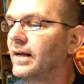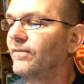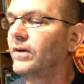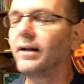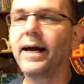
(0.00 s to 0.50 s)
If
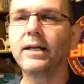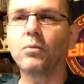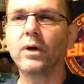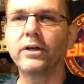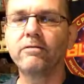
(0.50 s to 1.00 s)
you liked
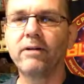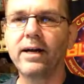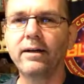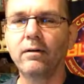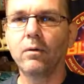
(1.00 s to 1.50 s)
what you
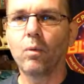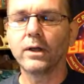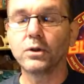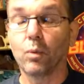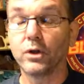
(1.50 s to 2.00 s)
read,
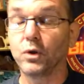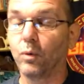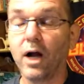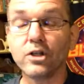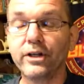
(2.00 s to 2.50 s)
what you
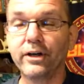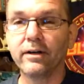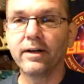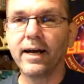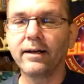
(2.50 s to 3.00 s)
watched here
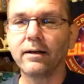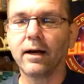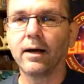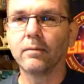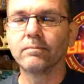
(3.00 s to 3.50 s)
tonight,
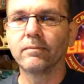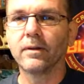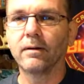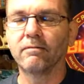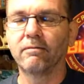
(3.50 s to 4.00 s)

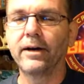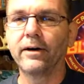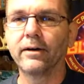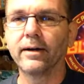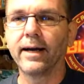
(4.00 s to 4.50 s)
read
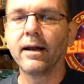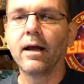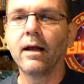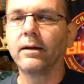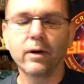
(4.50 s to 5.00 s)
here tonight.
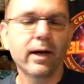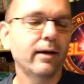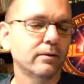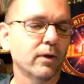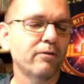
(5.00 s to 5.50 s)

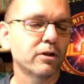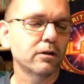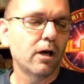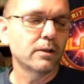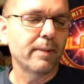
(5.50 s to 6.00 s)
Okay, so I've
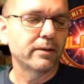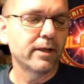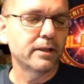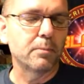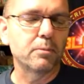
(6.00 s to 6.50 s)
just lost about
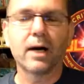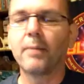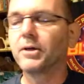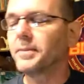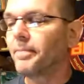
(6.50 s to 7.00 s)
10
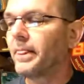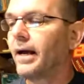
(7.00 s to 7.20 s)
subscribers.